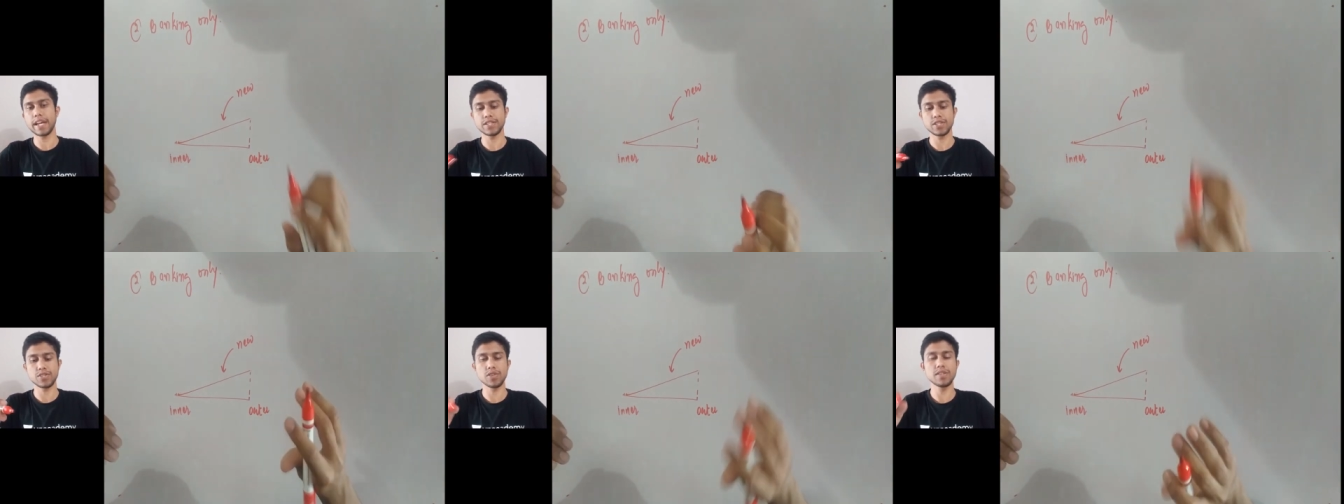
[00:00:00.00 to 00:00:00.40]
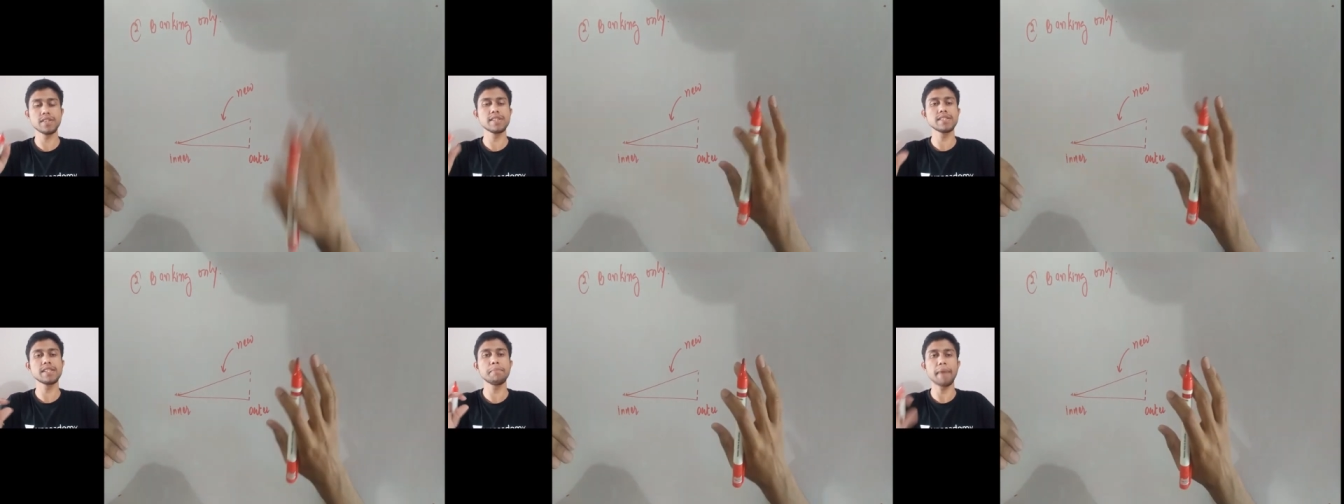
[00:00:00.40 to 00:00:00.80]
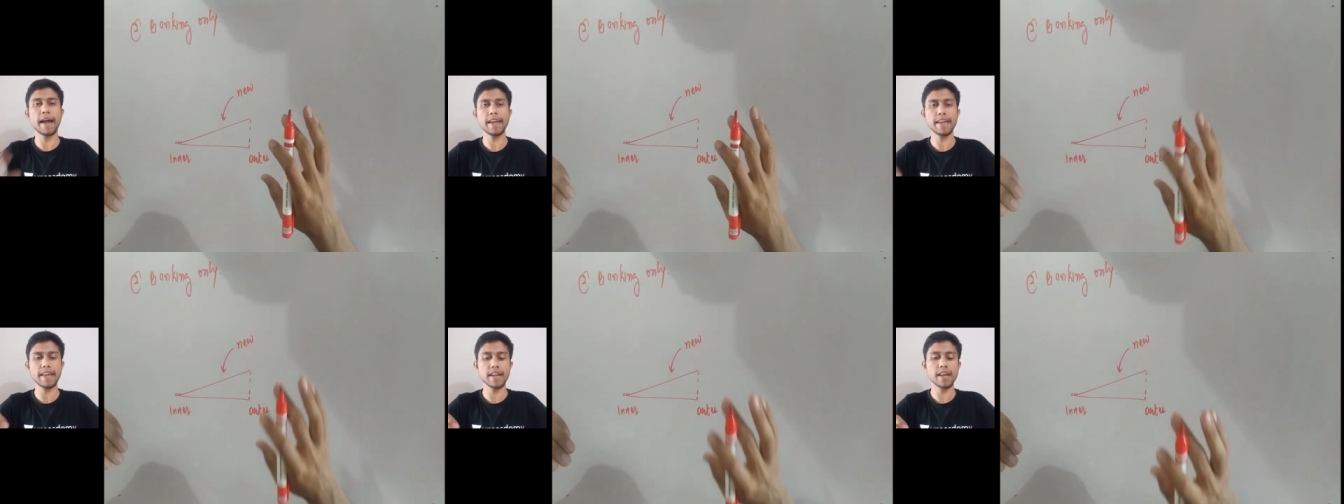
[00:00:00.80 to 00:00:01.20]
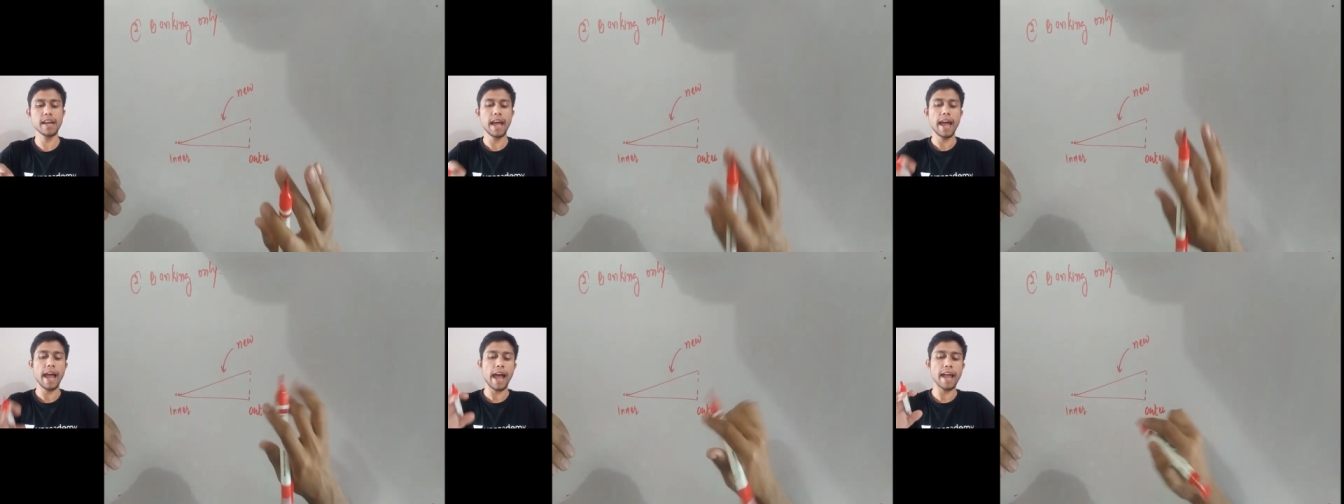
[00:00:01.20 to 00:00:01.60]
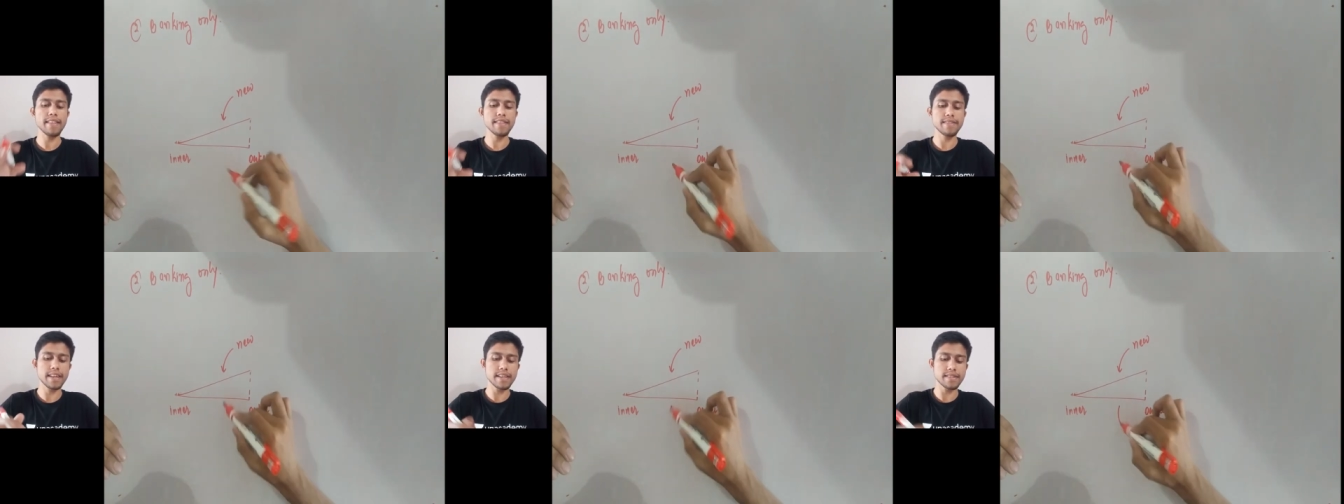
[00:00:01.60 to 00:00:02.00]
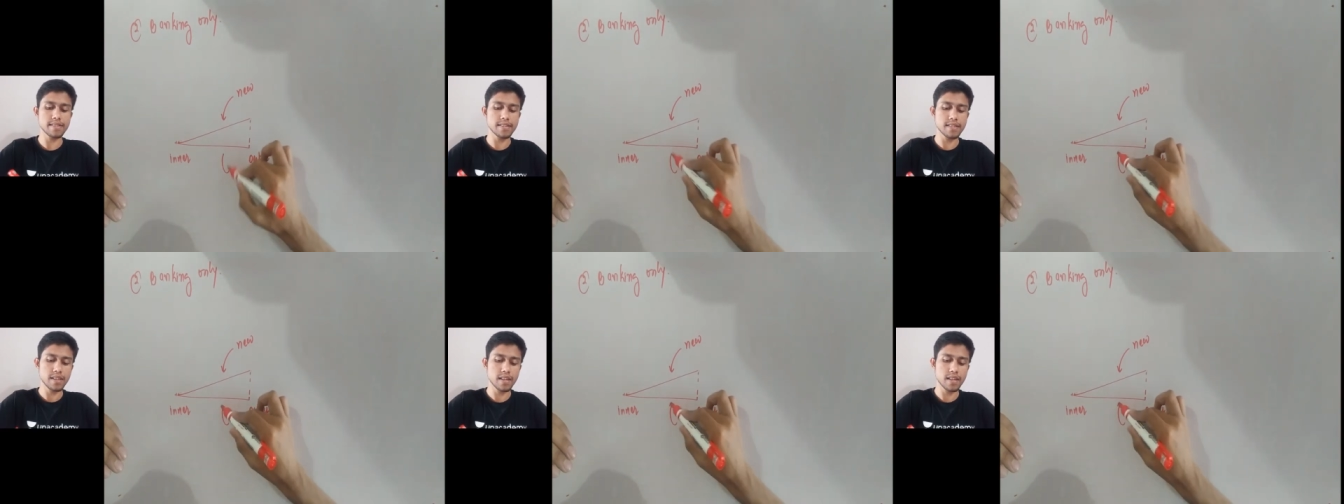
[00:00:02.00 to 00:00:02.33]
So this is the banking, and this